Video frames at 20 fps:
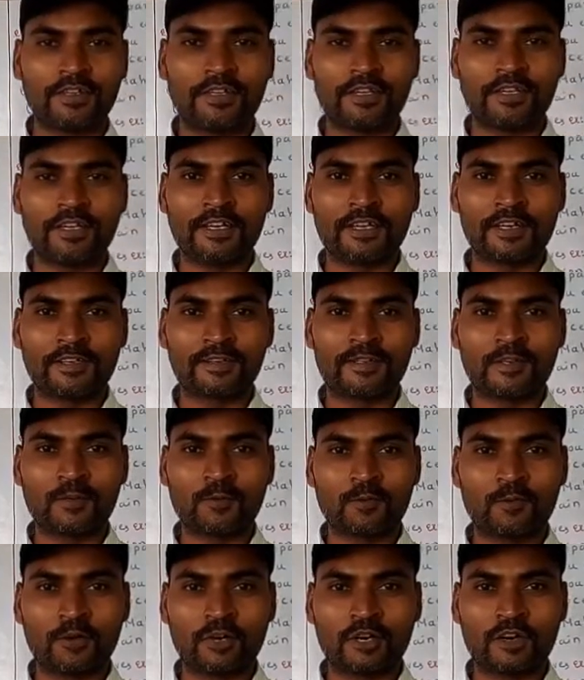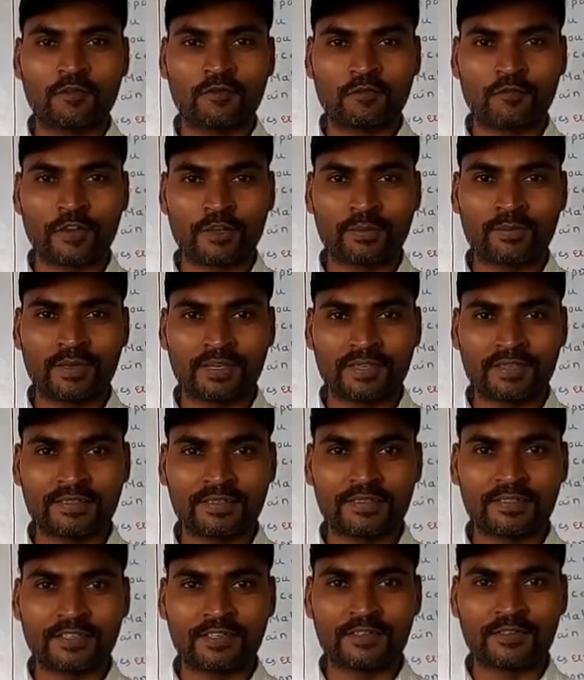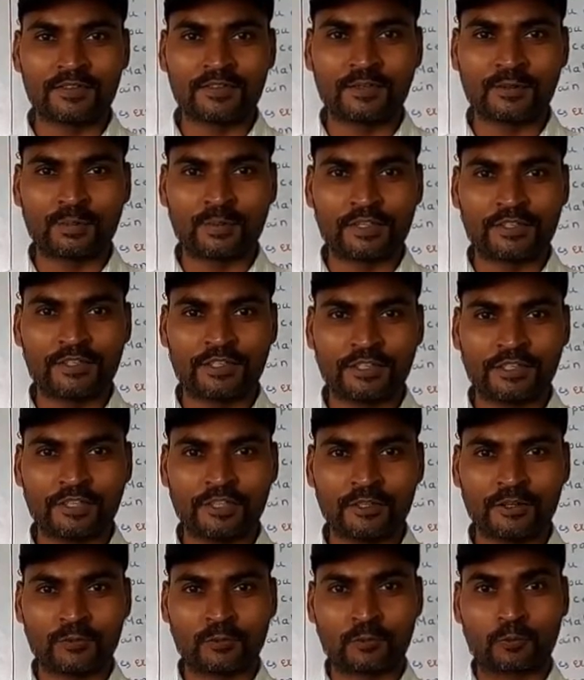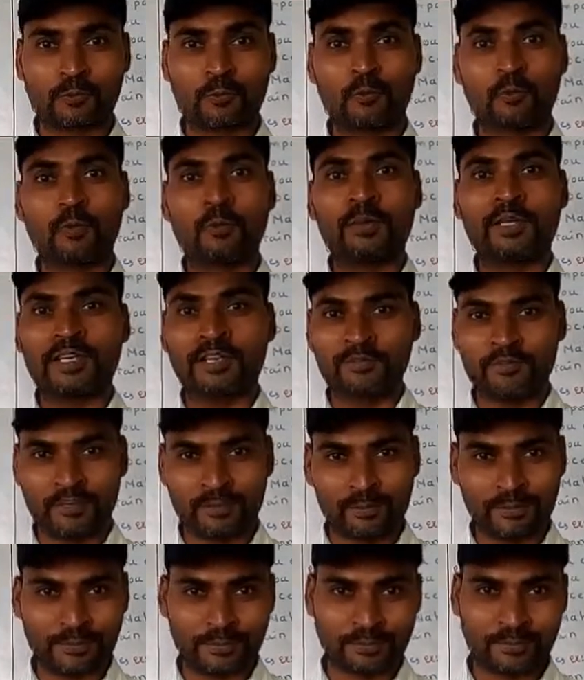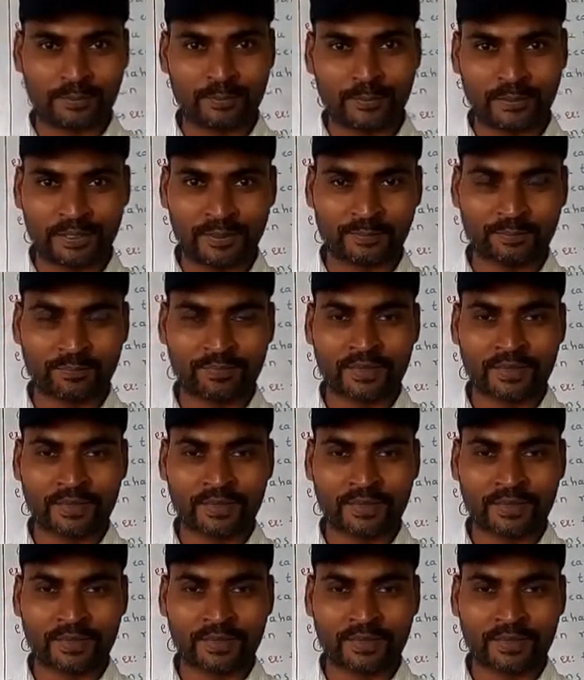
here the word famous is representing so many famous people.